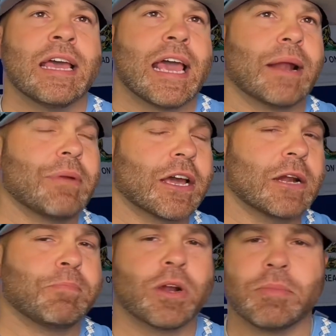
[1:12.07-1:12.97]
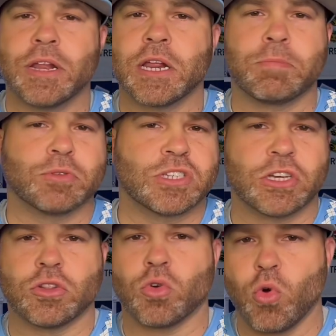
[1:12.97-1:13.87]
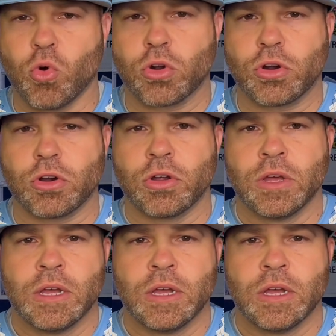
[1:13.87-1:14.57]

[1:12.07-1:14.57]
And I'm not going to put them in any particular order